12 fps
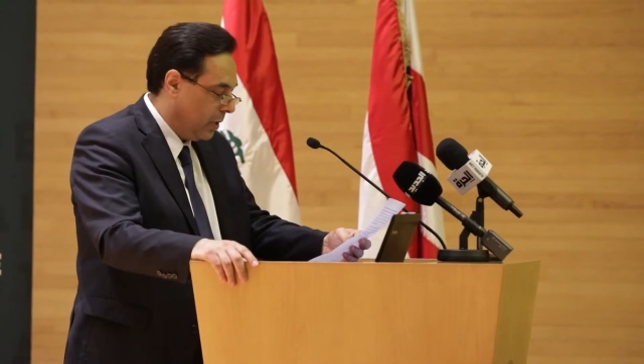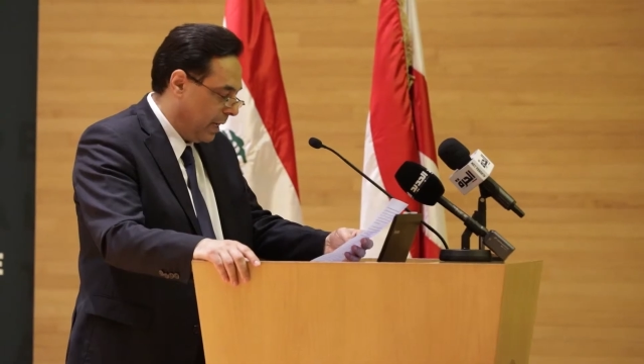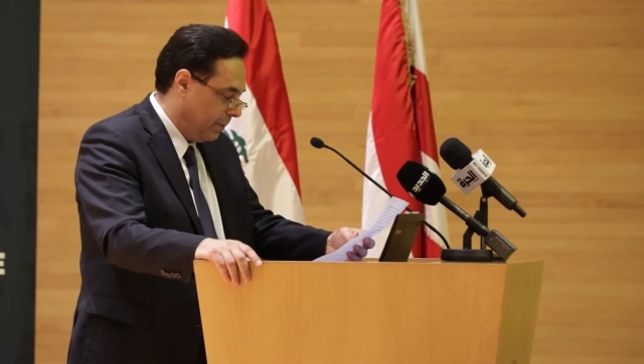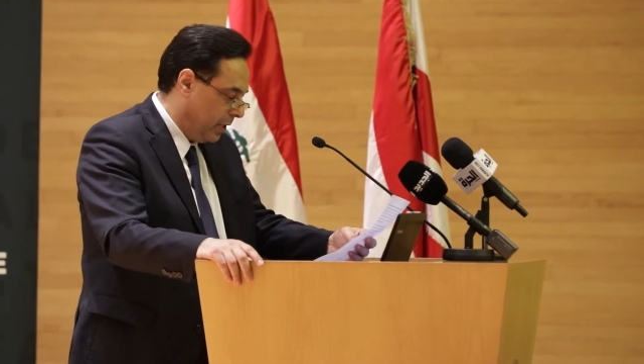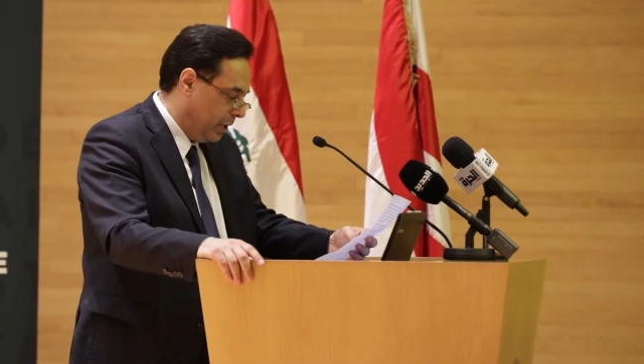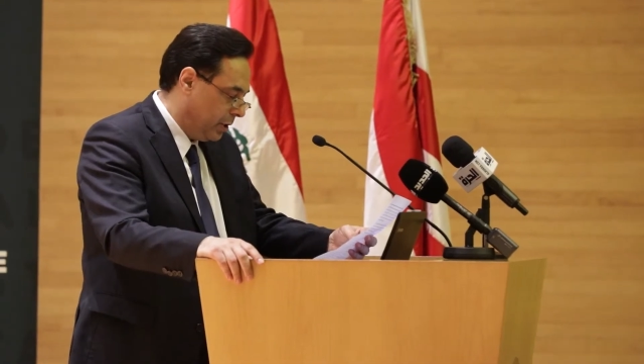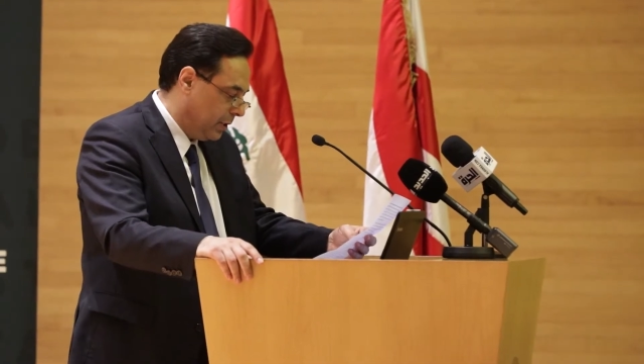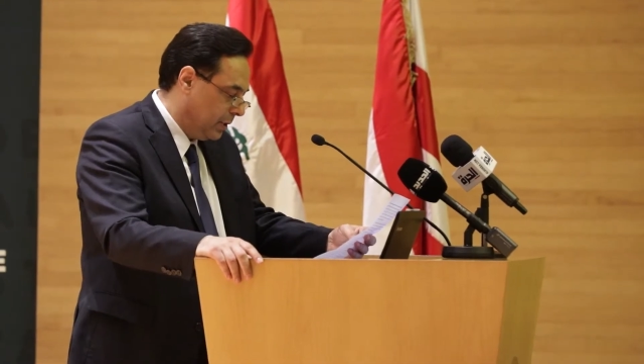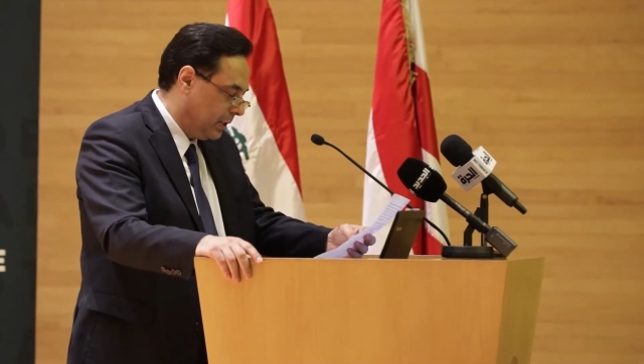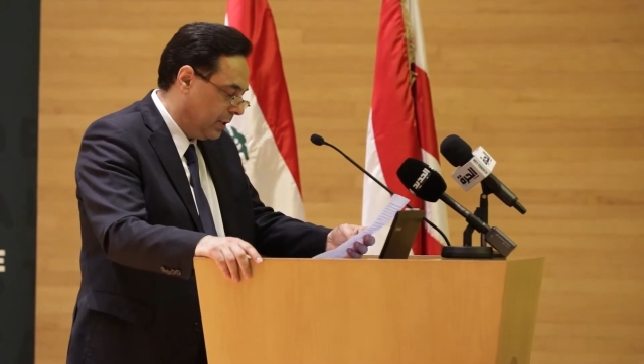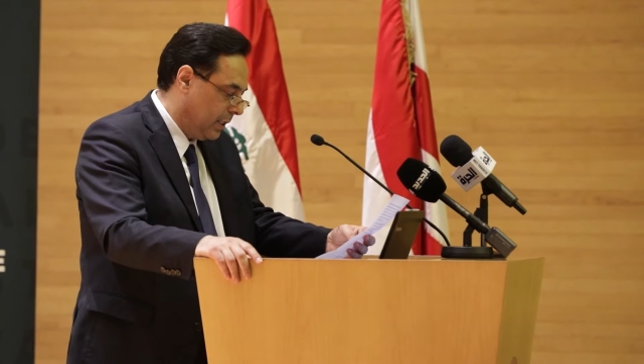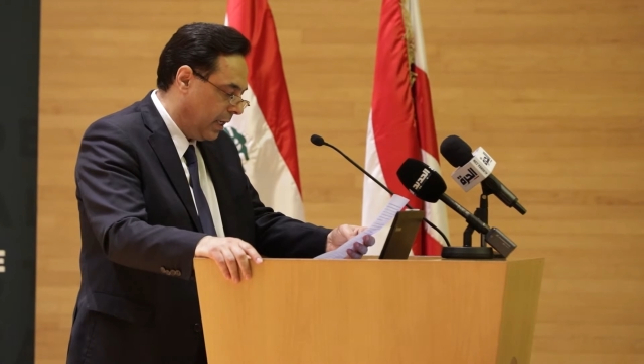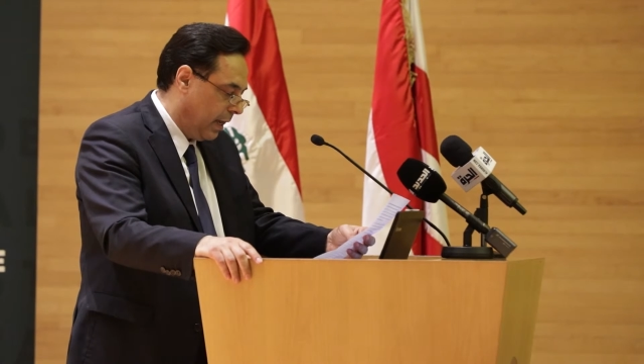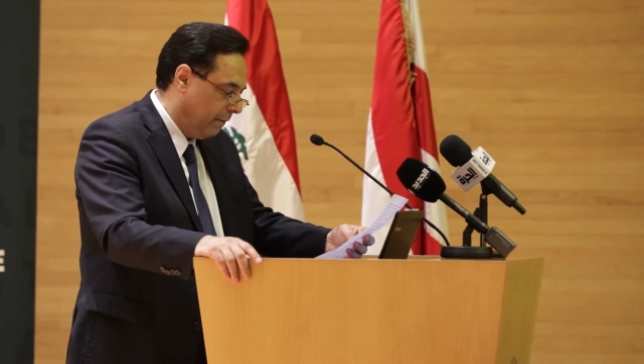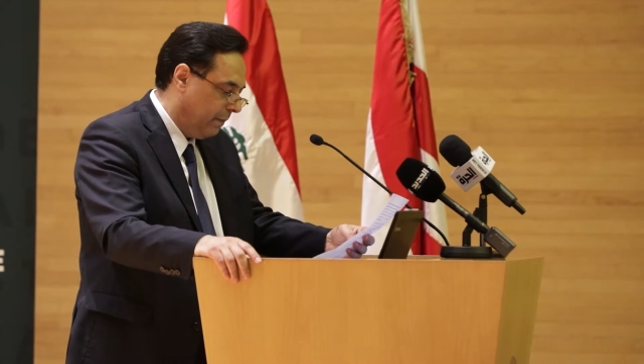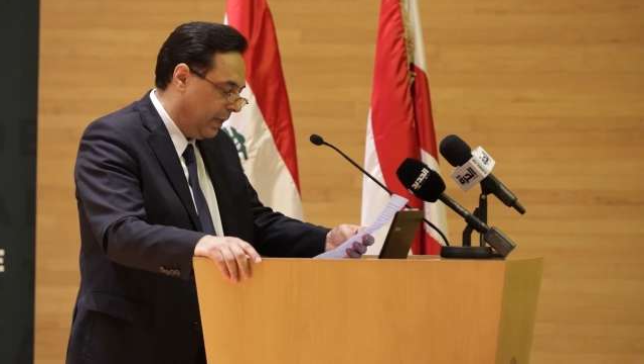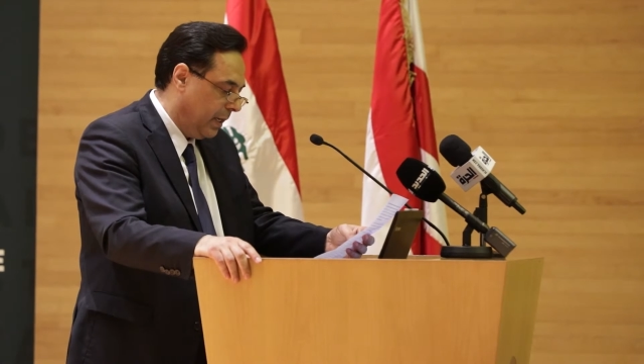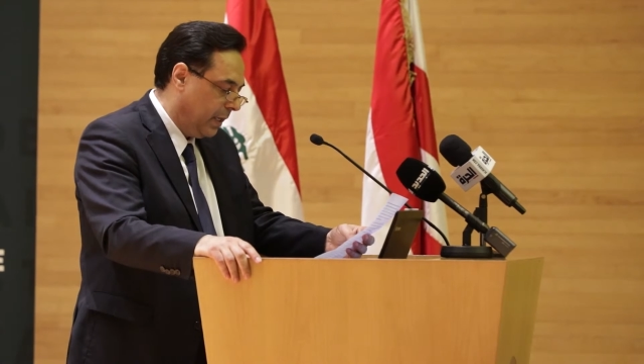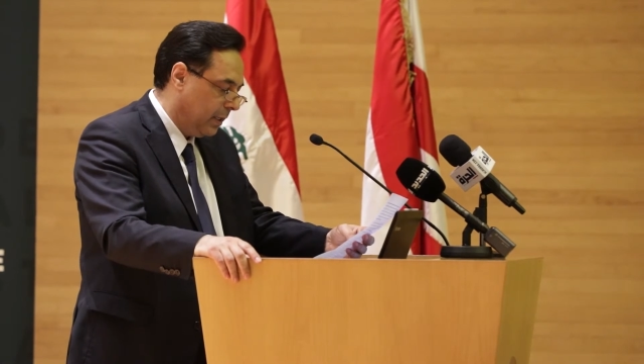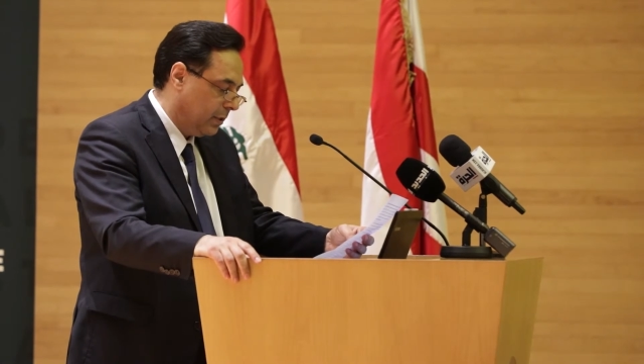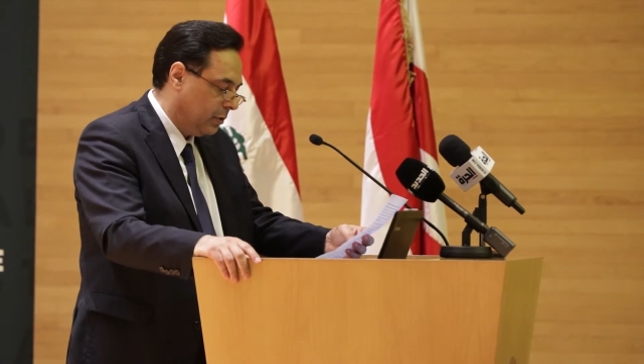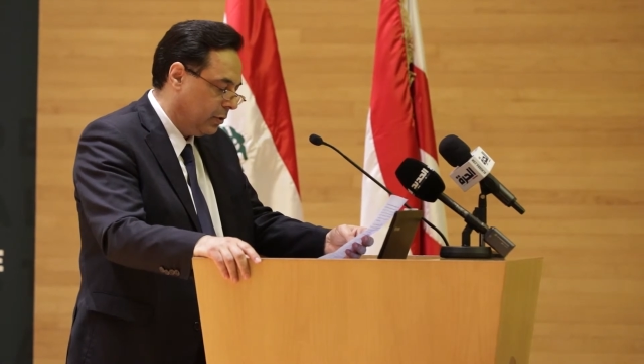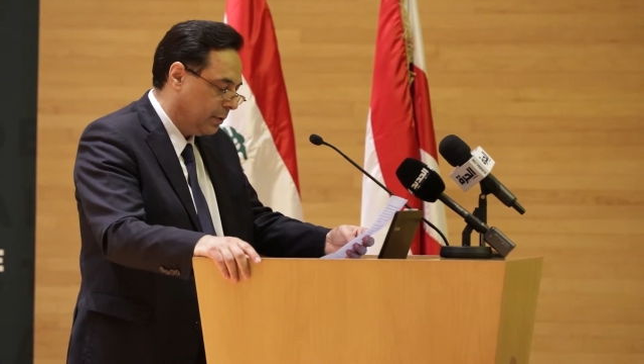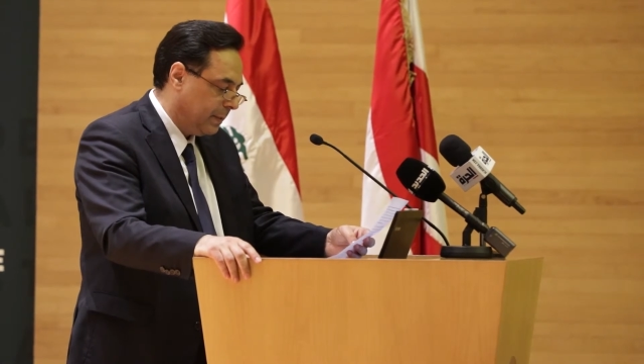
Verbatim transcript: collaborations have been linked to